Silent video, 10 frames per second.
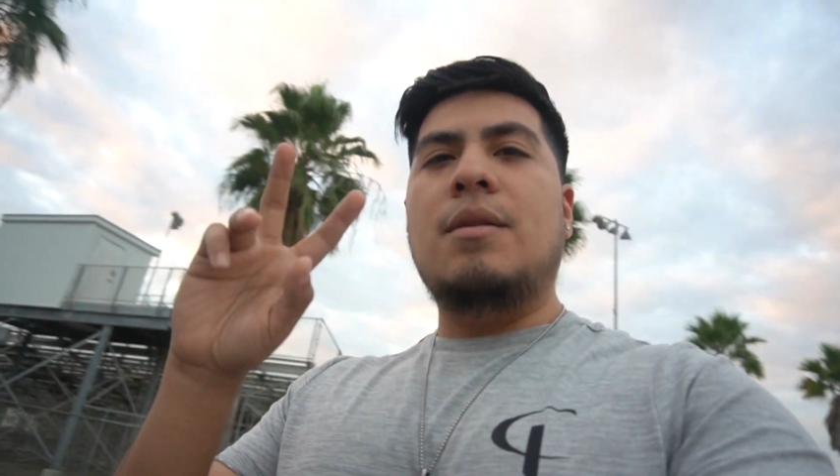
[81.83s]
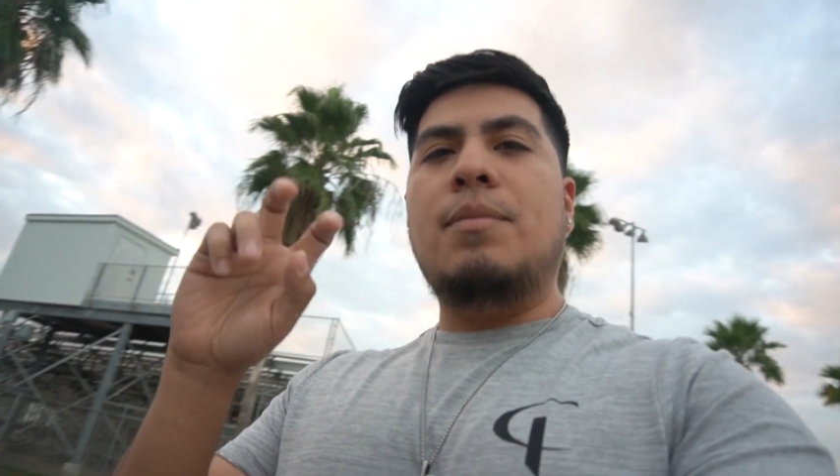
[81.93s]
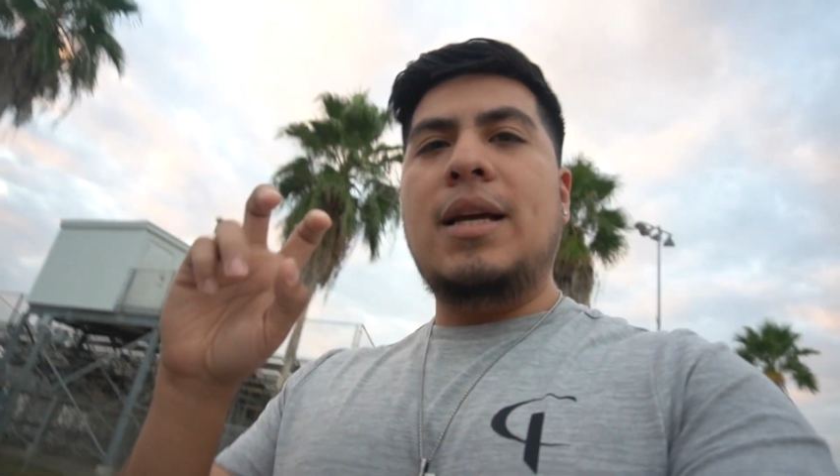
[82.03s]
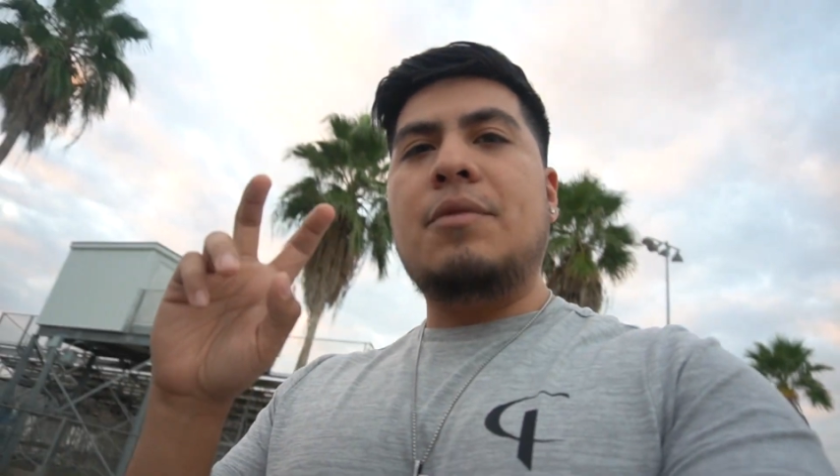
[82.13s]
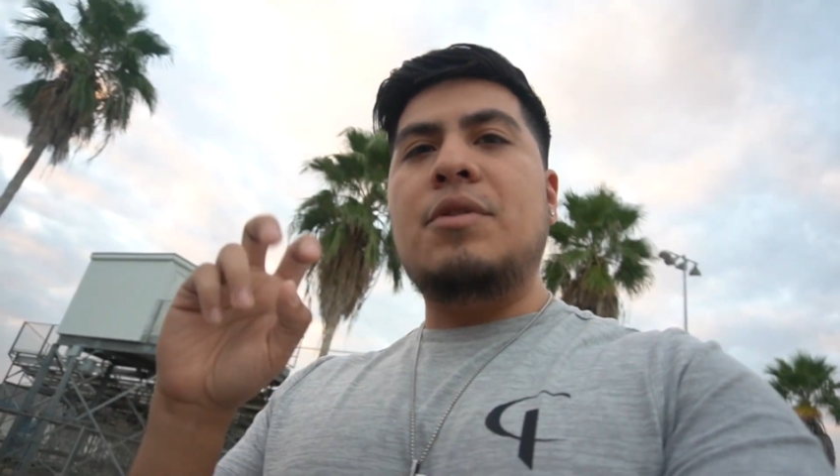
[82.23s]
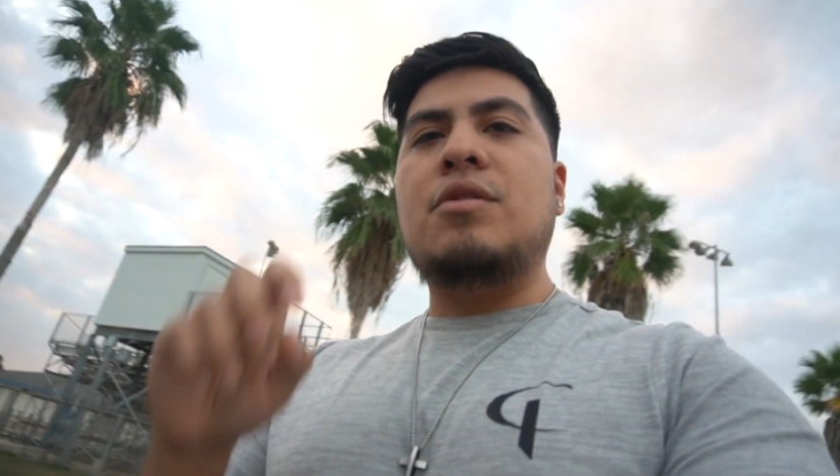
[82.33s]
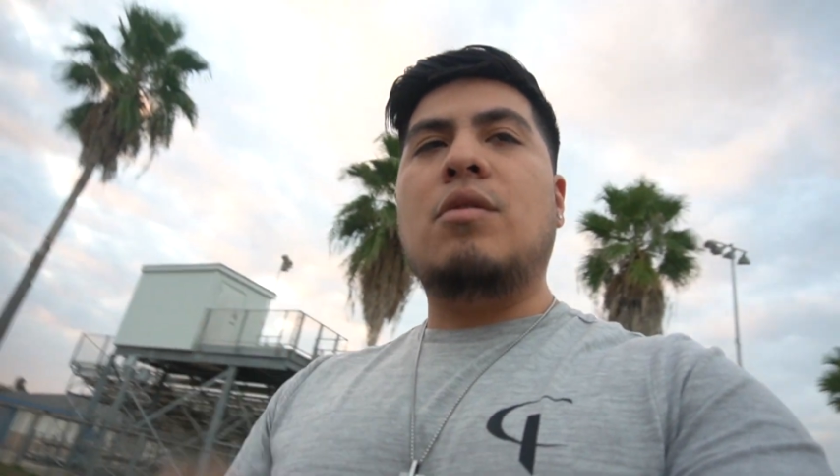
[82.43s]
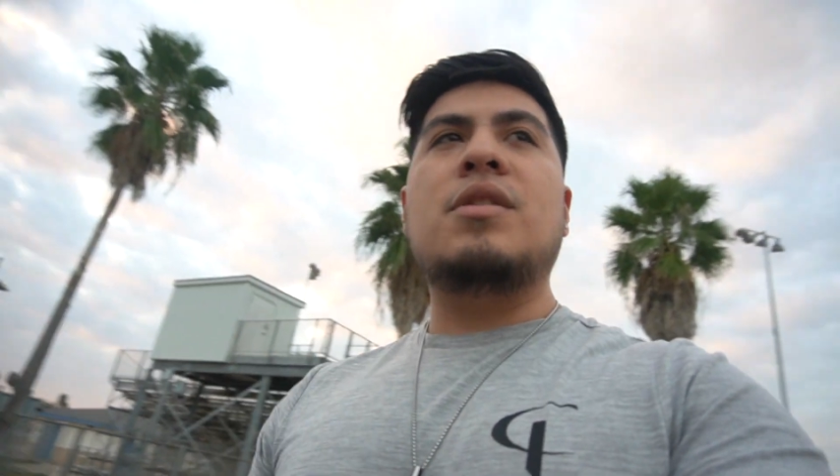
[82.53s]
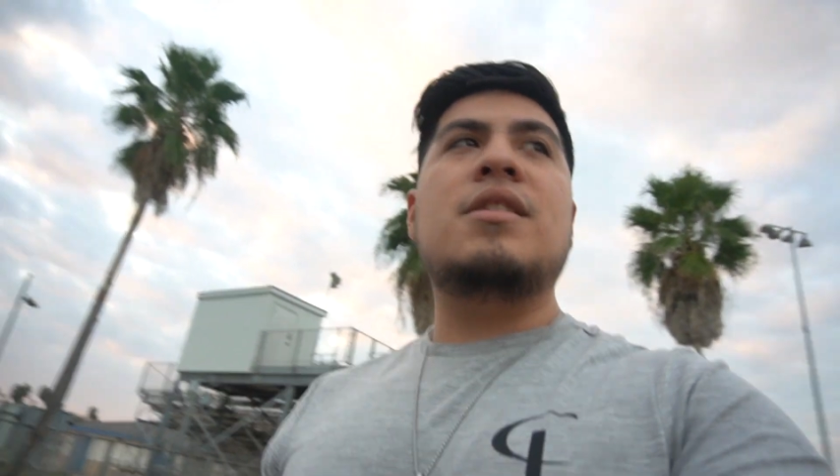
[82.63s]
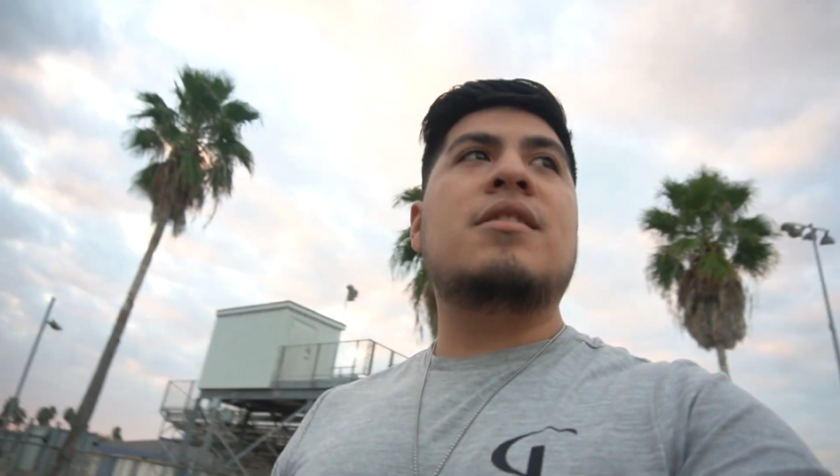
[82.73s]
black
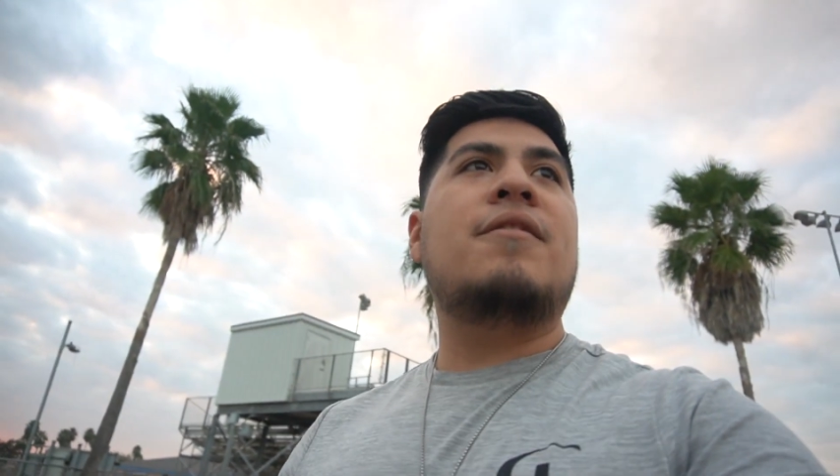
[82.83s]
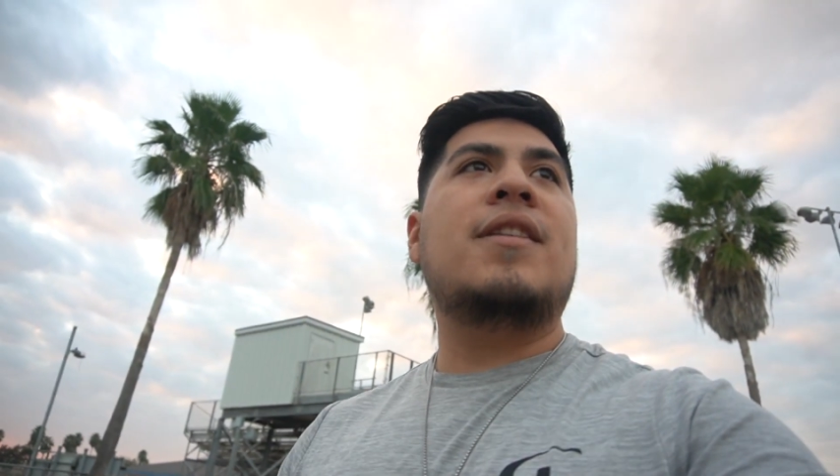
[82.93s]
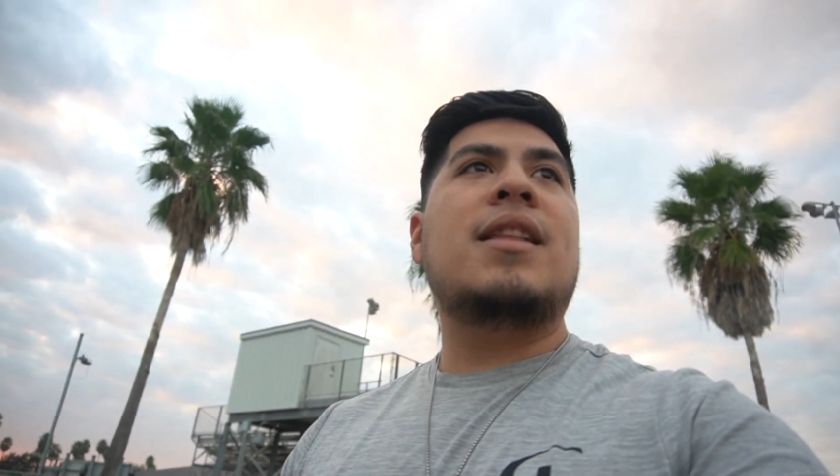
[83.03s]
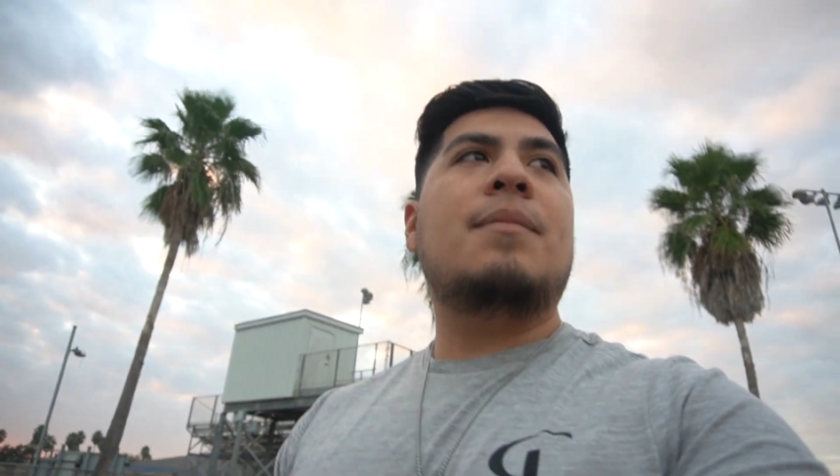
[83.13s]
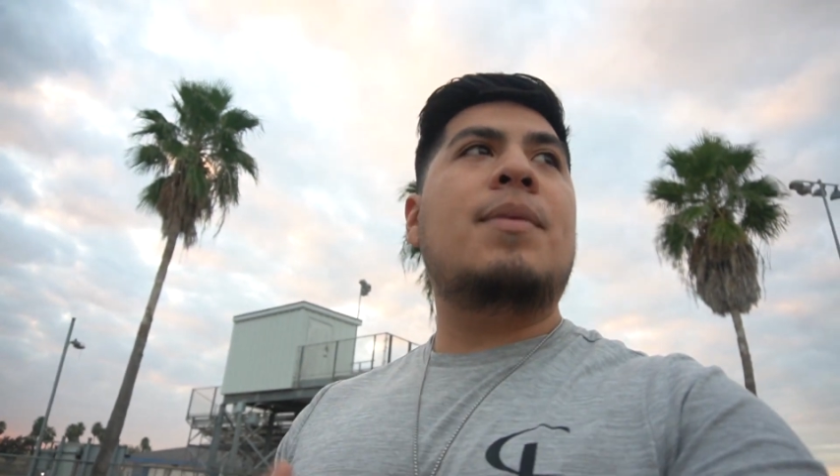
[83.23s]
restores and stuff like that,